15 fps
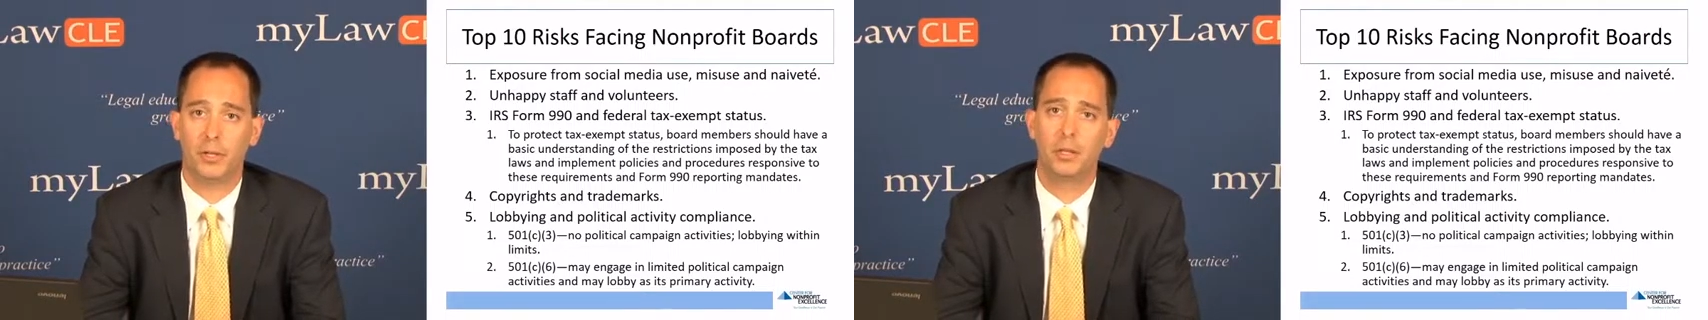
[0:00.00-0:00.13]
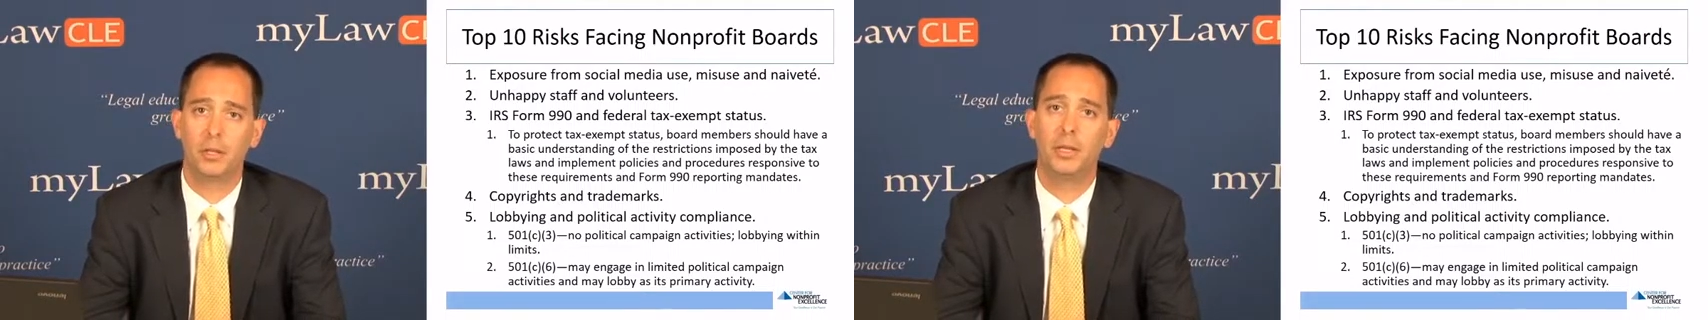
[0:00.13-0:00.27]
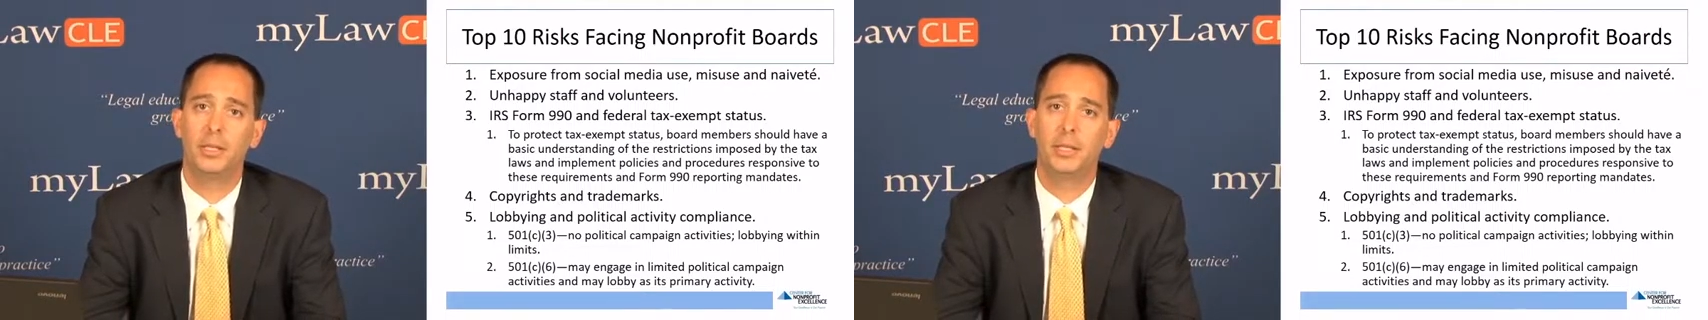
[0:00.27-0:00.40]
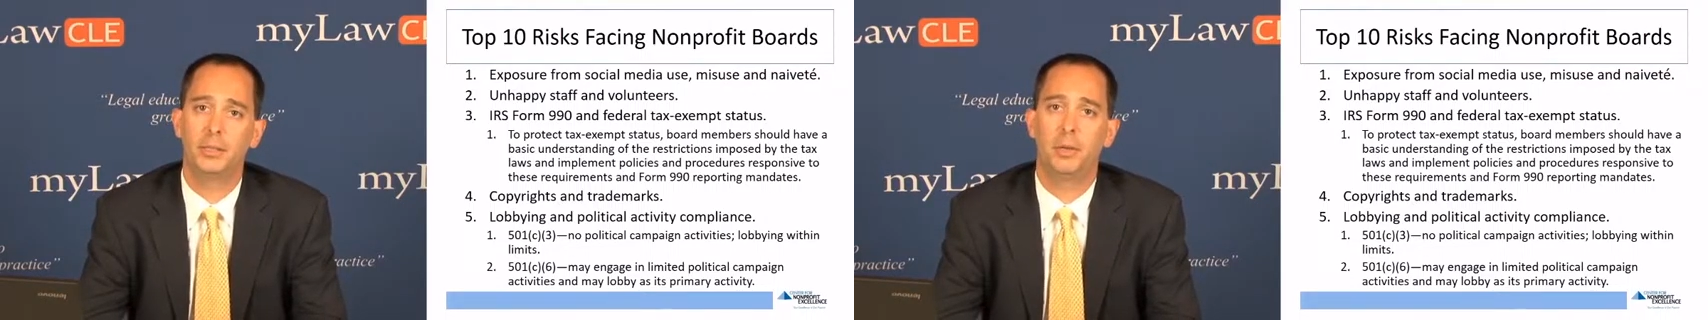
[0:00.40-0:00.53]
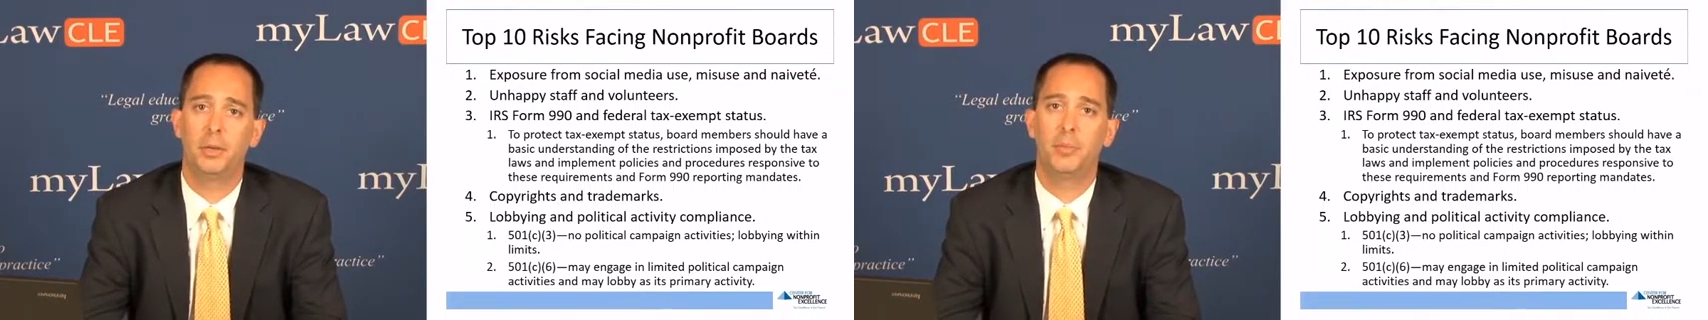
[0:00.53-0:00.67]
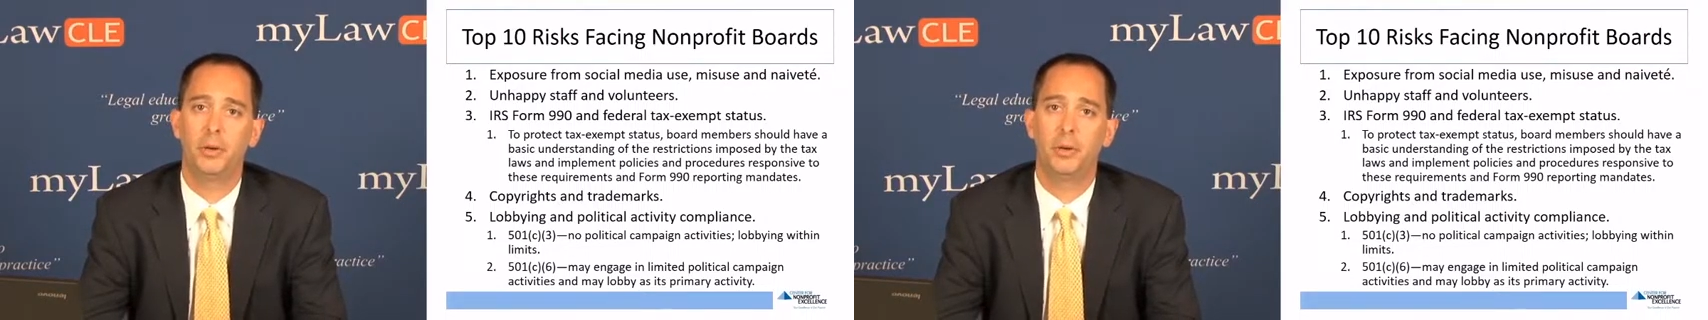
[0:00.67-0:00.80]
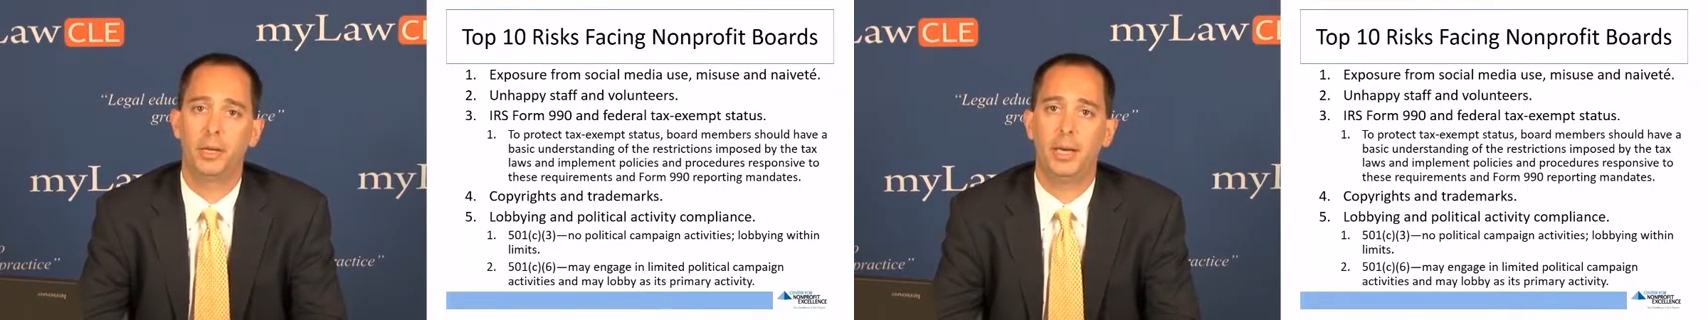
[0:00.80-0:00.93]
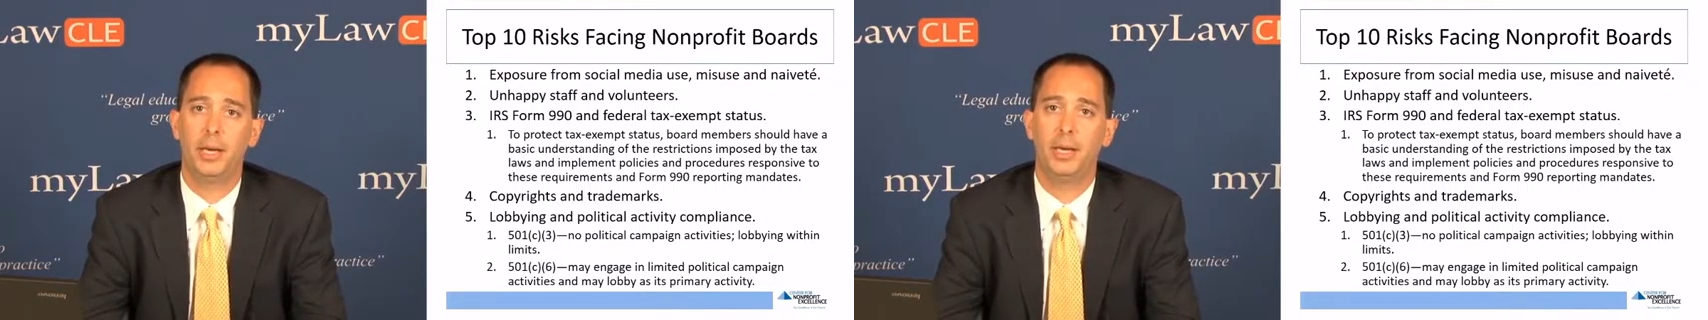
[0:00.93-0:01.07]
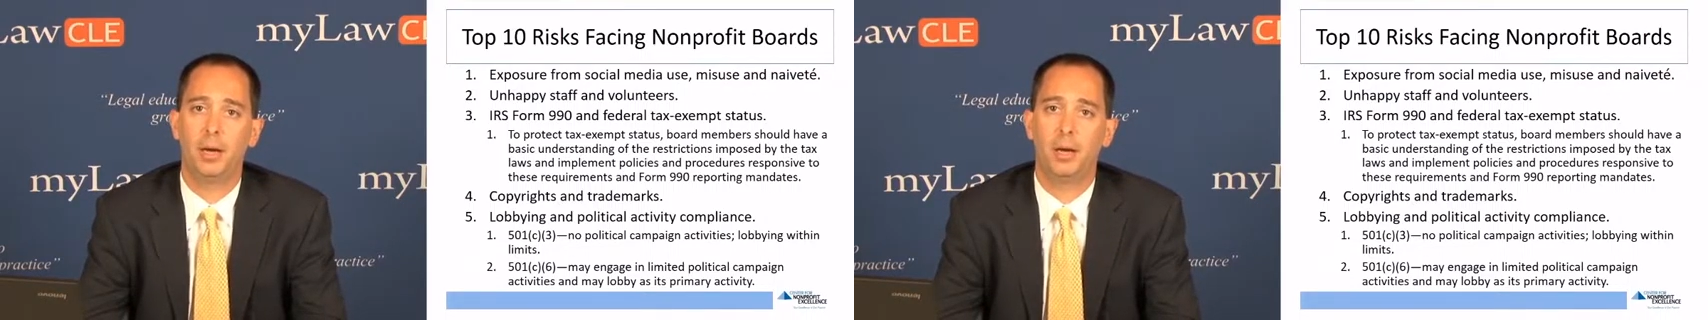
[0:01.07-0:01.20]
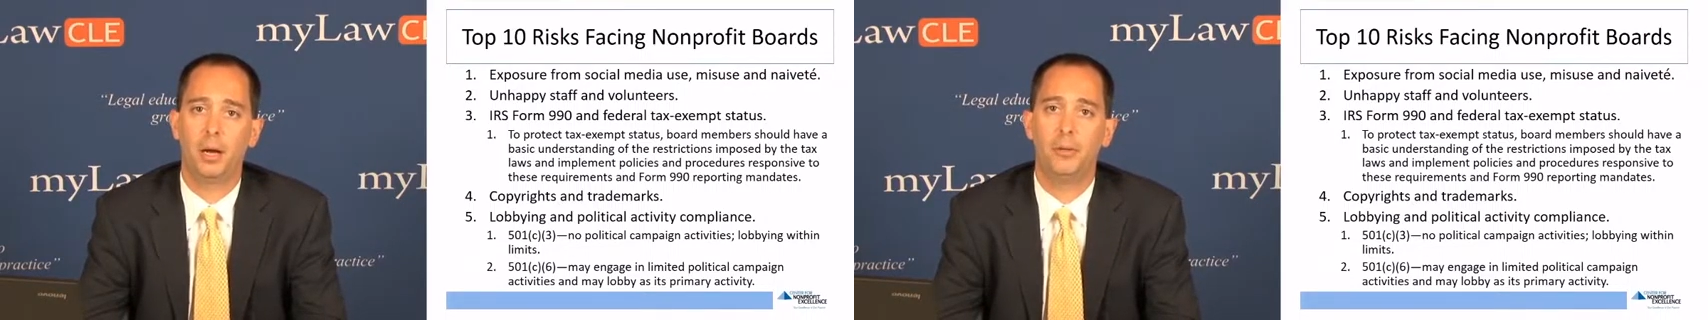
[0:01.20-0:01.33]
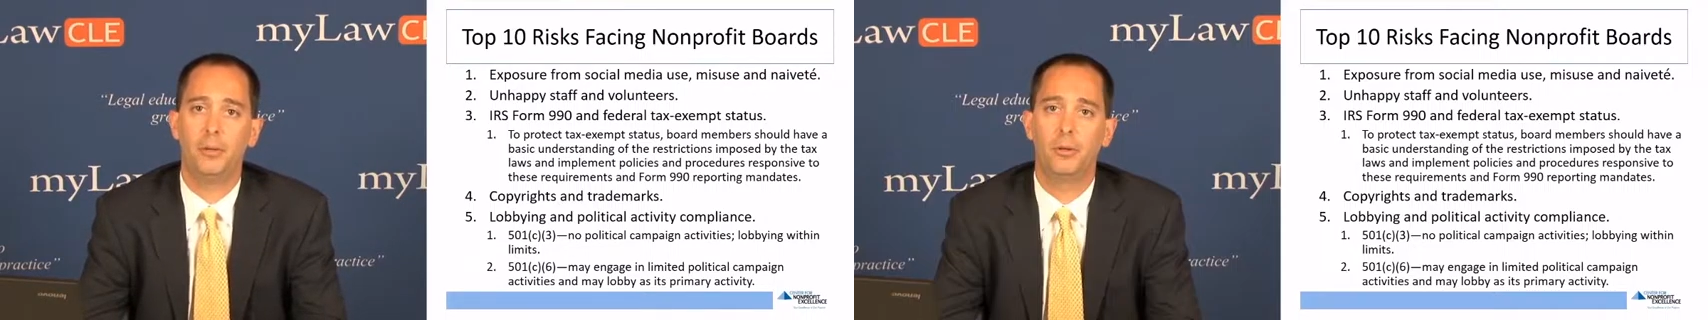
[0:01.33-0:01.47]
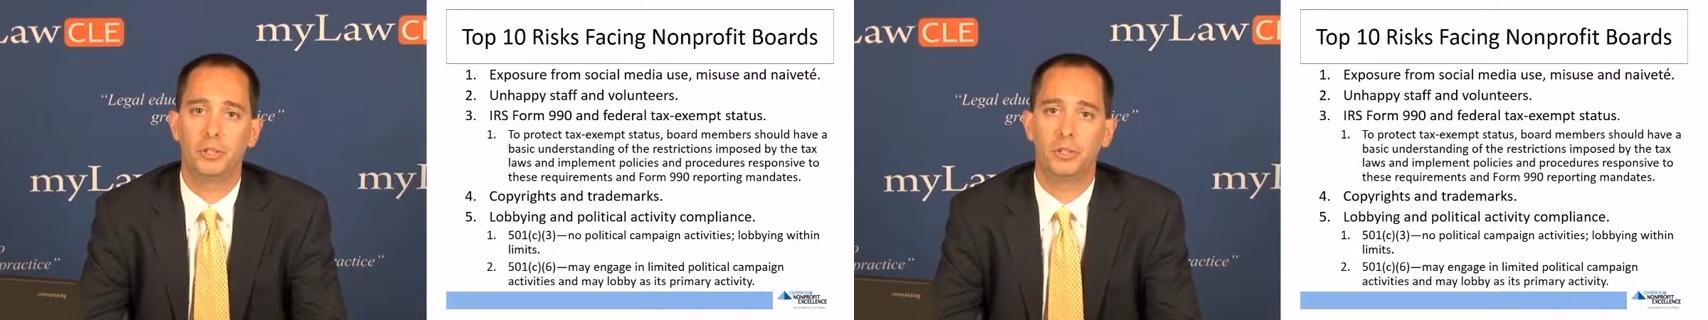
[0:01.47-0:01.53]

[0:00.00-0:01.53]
officially is communicating